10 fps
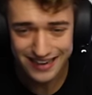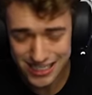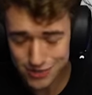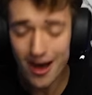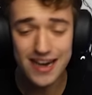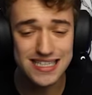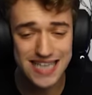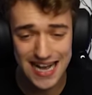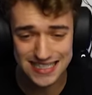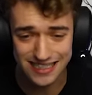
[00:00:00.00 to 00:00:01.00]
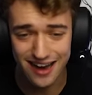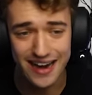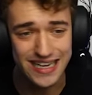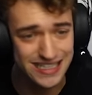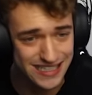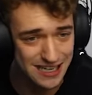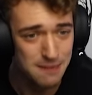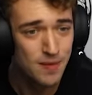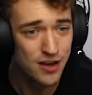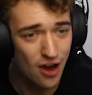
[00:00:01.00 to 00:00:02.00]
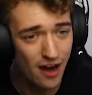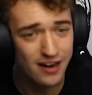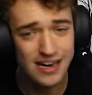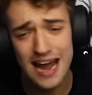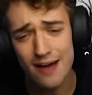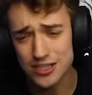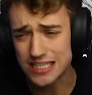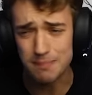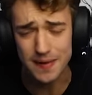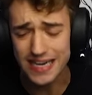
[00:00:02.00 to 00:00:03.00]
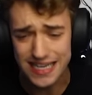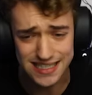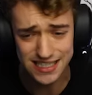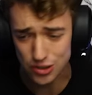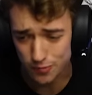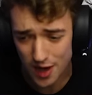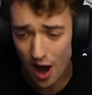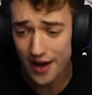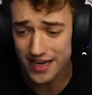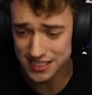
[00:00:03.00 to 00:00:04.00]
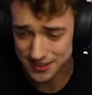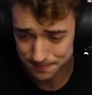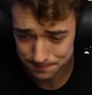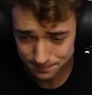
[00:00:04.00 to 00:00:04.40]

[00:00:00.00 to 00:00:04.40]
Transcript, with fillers: This one is actually not easy. None of the levels are pretty easy, to be honest.